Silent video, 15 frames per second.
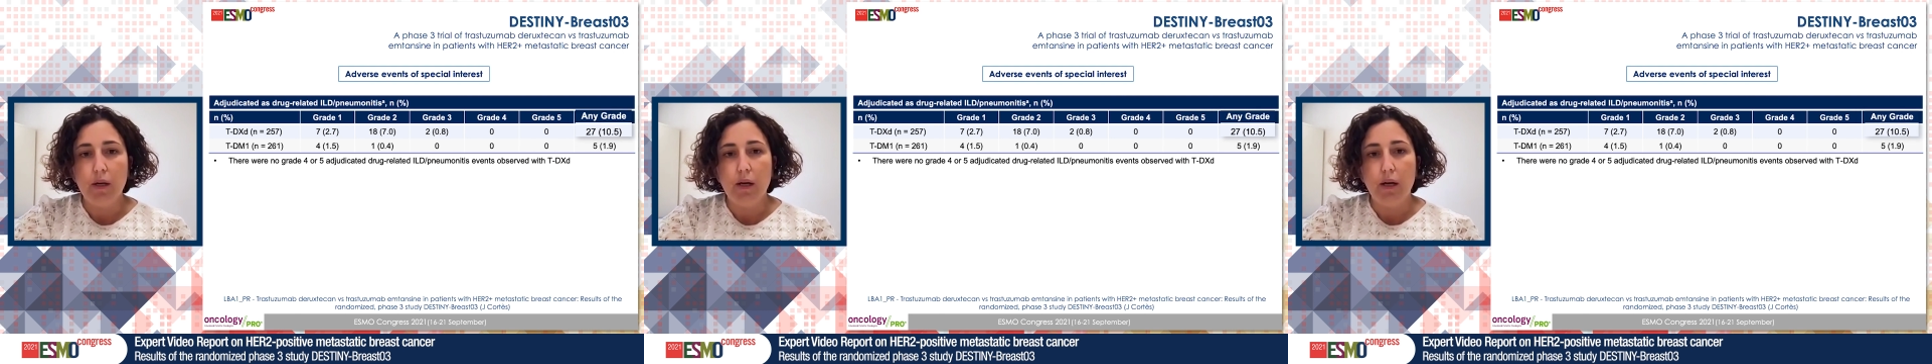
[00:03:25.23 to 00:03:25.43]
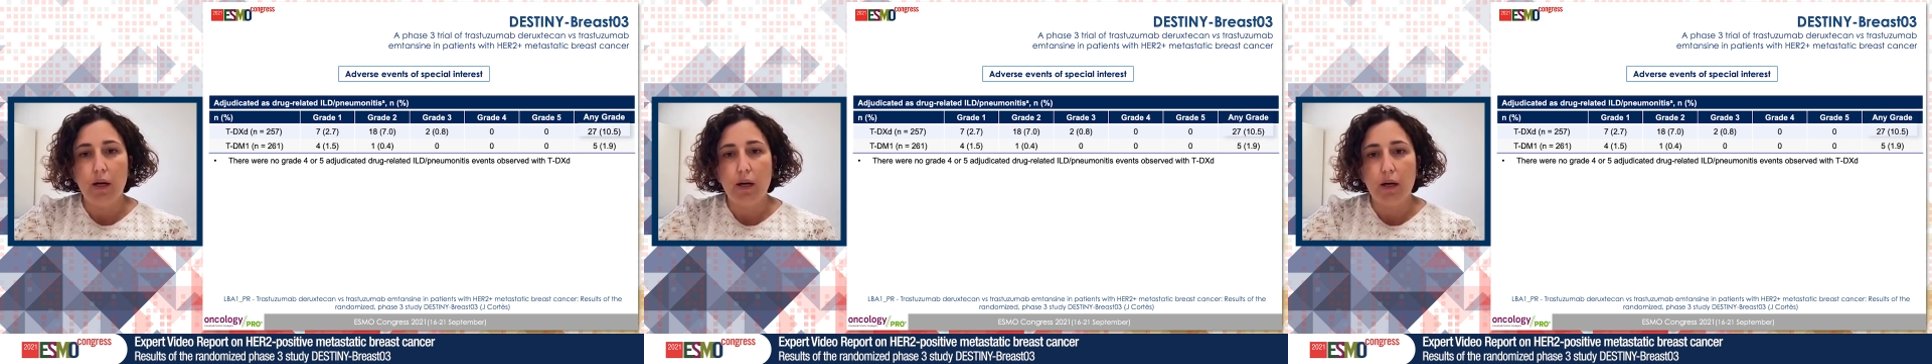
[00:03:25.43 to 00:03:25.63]

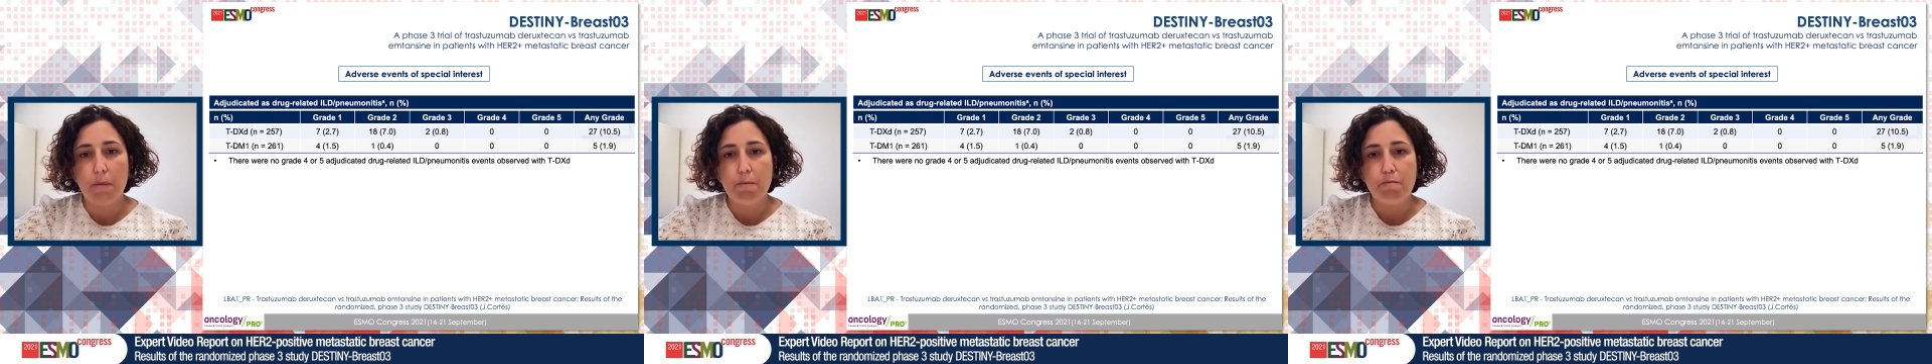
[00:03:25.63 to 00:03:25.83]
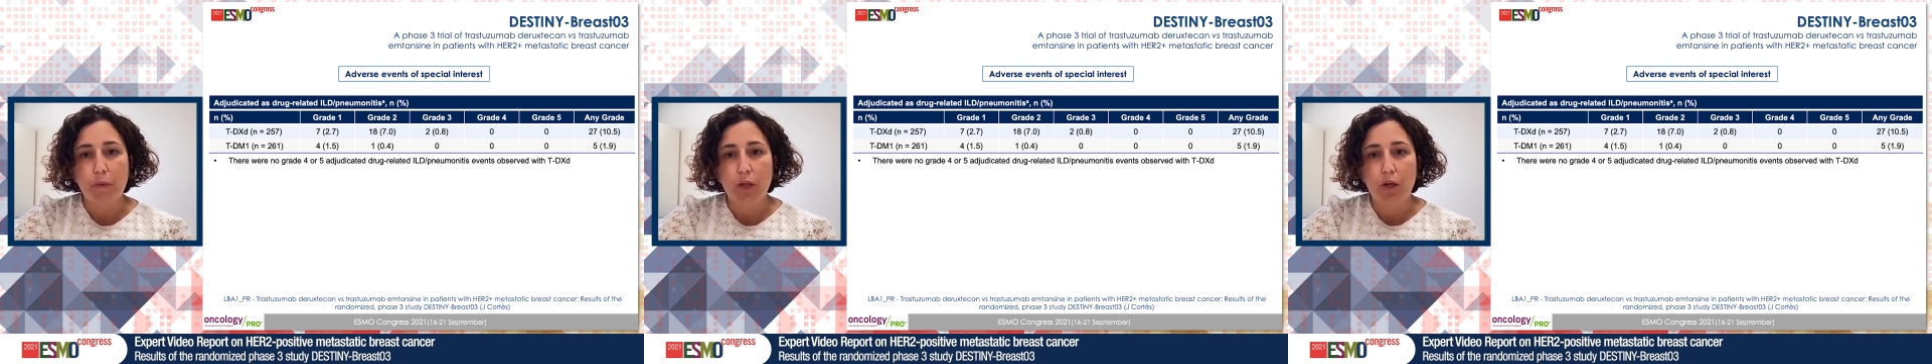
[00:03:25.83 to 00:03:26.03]

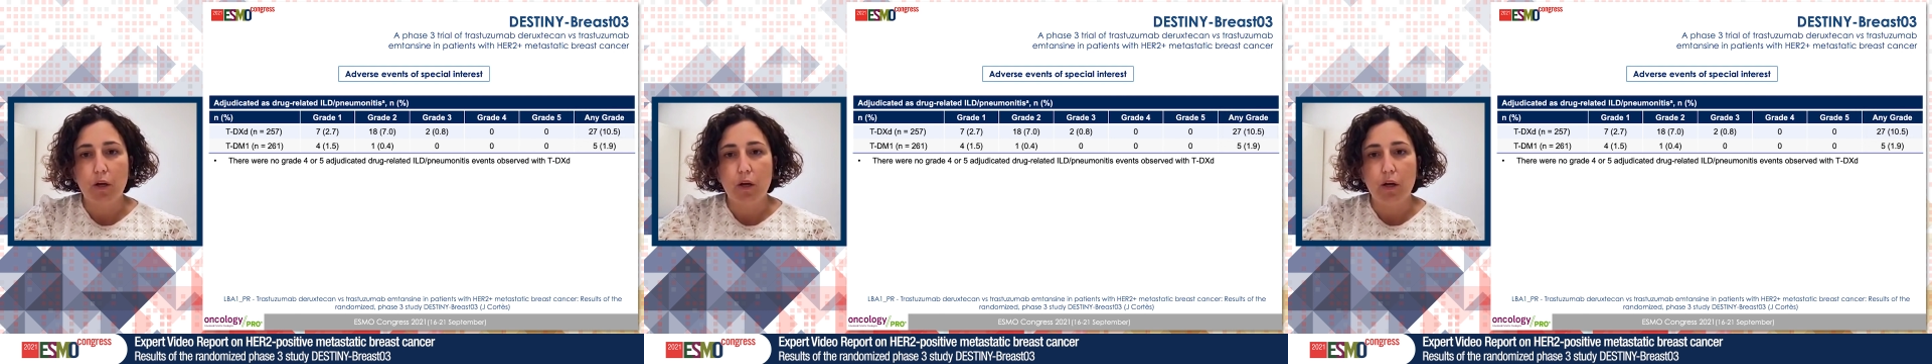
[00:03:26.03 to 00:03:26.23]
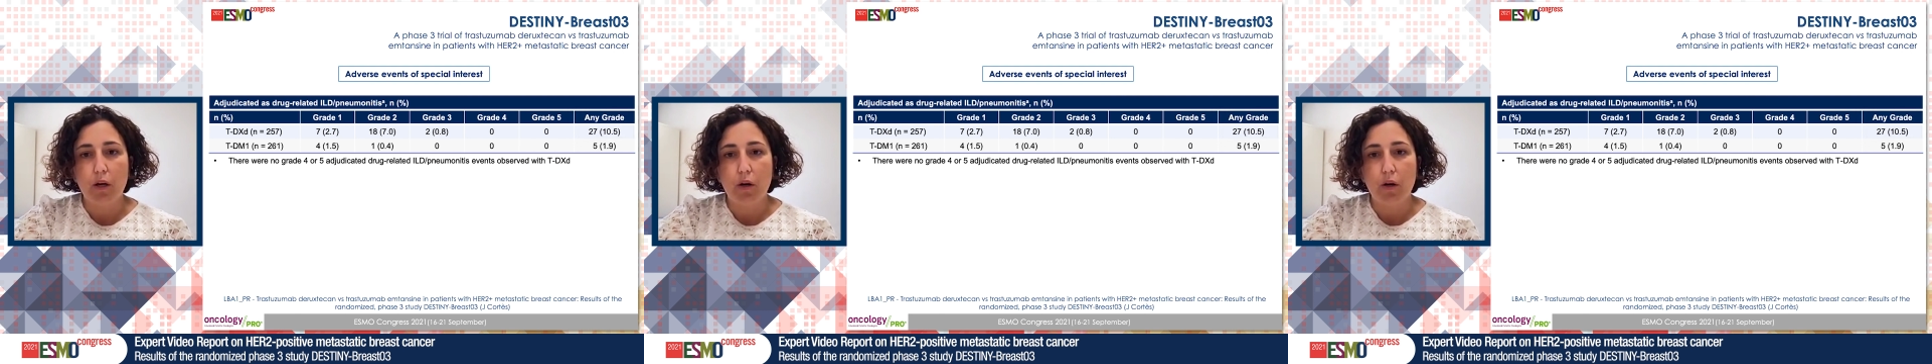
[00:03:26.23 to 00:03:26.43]
Um,
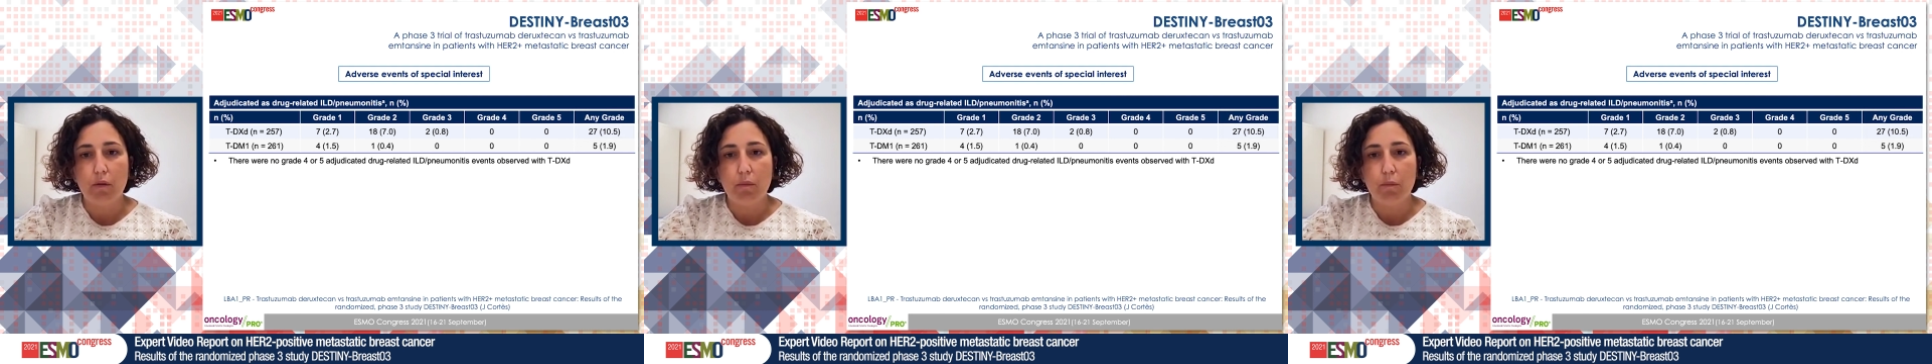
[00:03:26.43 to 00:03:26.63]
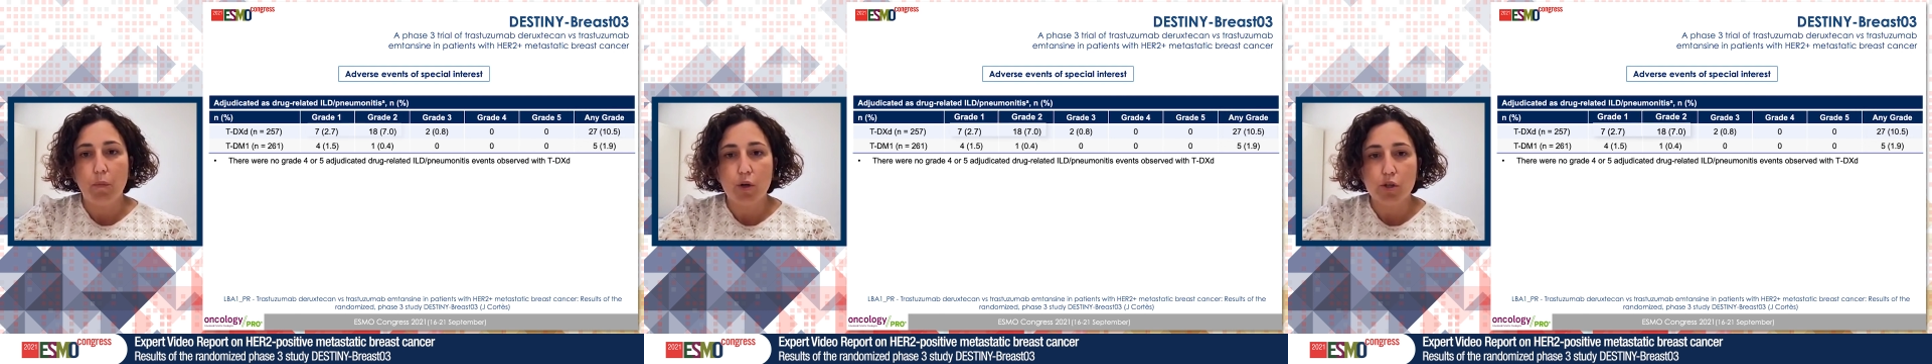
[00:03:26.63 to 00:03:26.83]

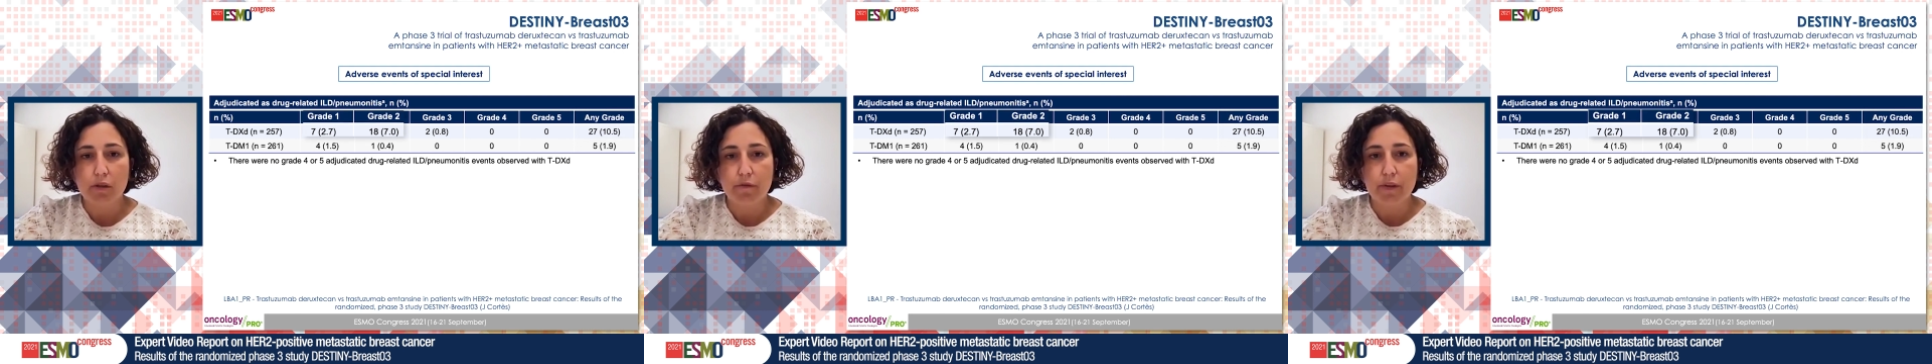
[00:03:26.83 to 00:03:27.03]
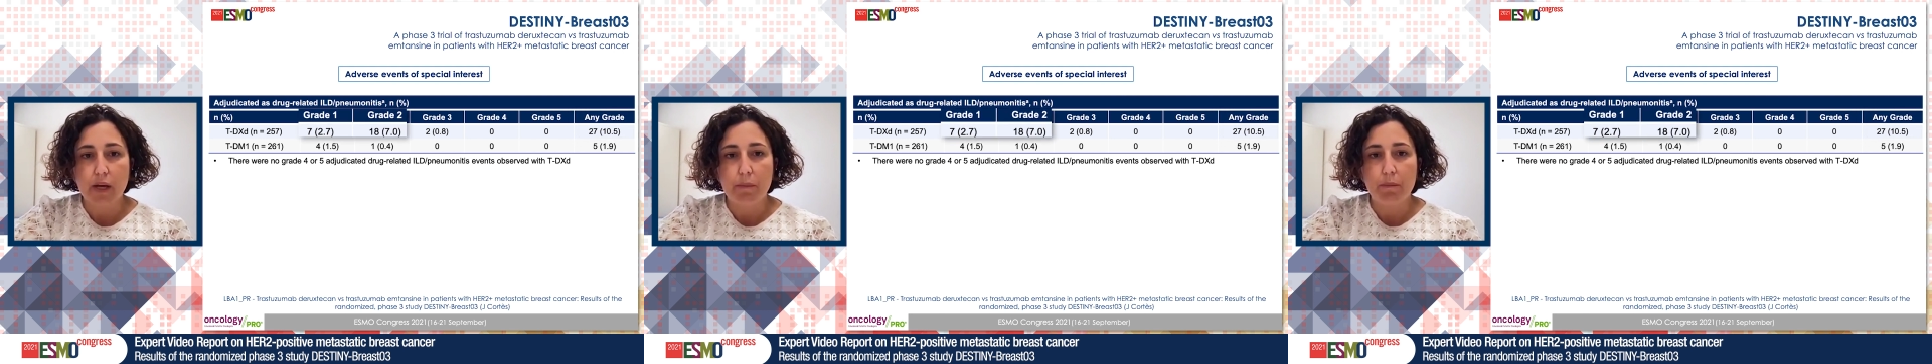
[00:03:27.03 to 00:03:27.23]
most of
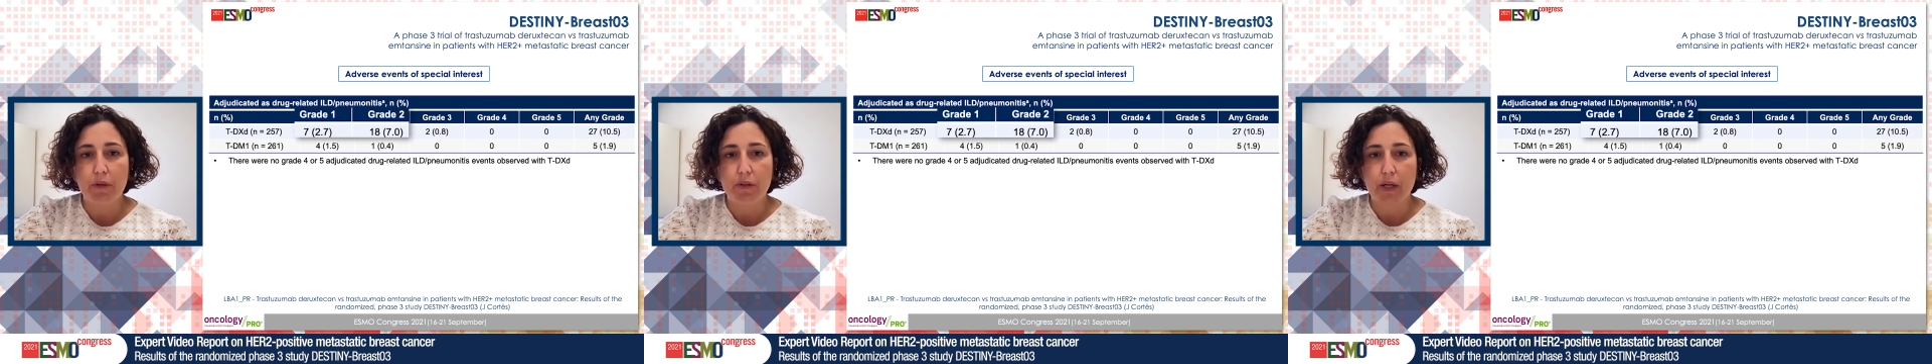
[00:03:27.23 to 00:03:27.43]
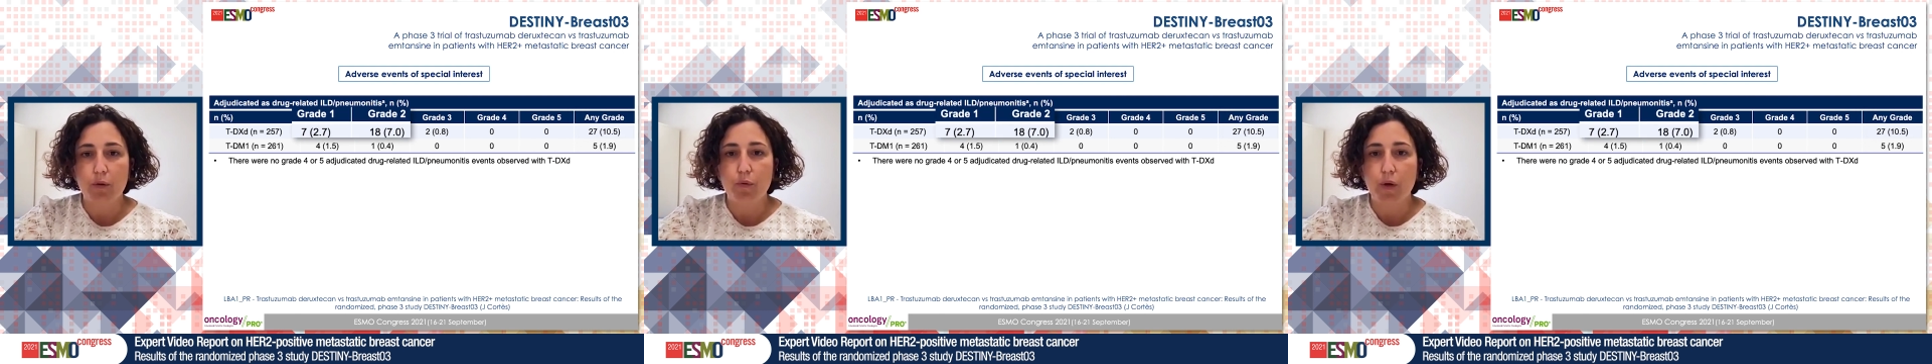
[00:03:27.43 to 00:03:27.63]
them
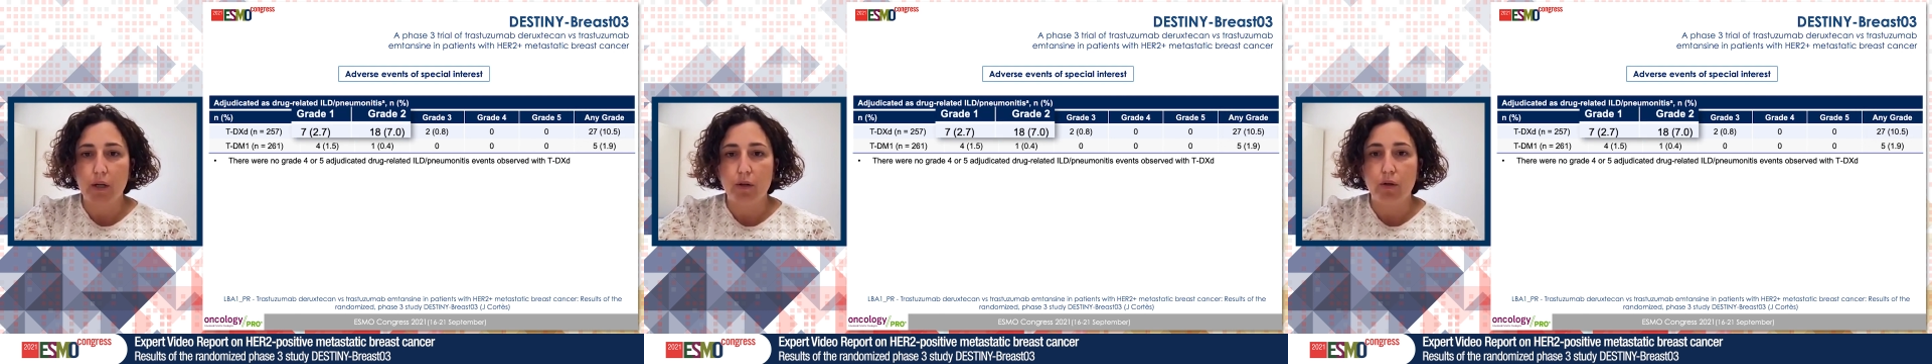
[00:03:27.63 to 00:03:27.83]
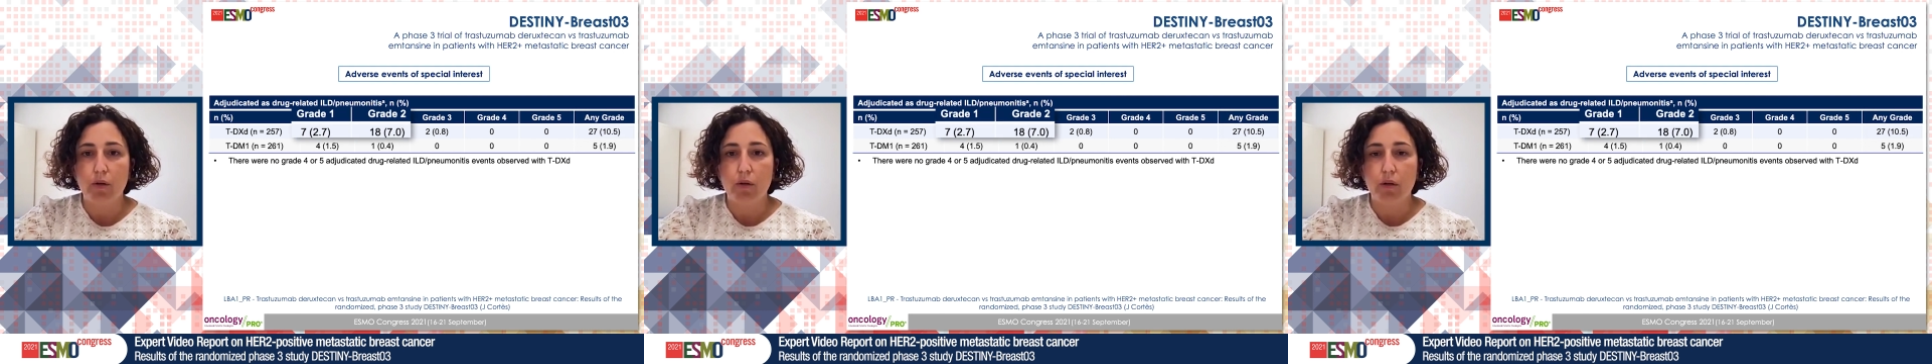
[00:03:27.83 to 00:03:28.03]
grade
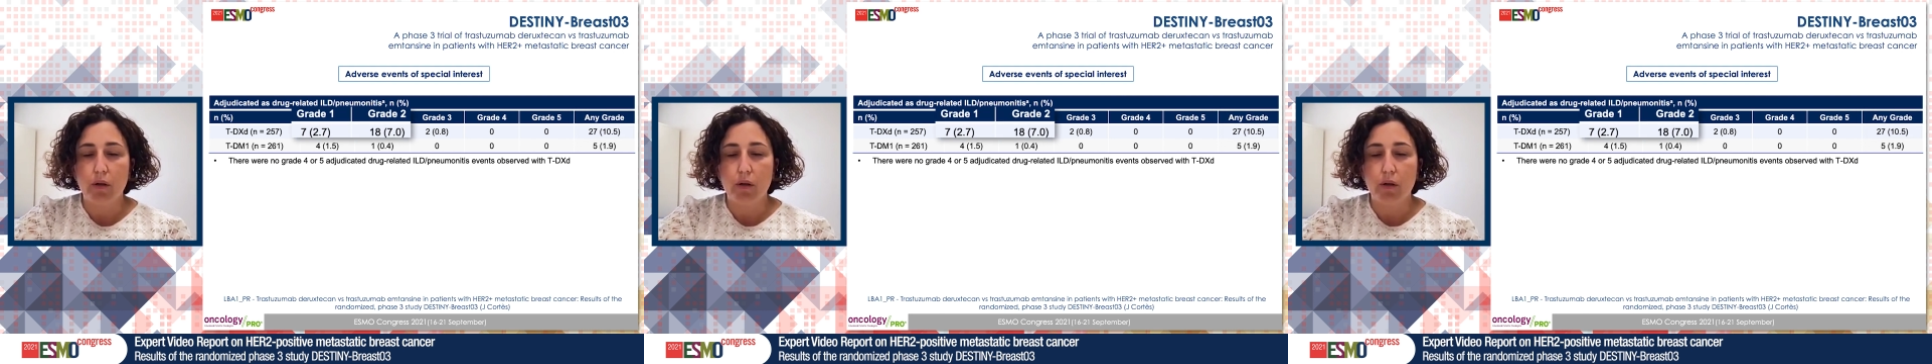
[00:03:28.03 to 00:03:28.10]
one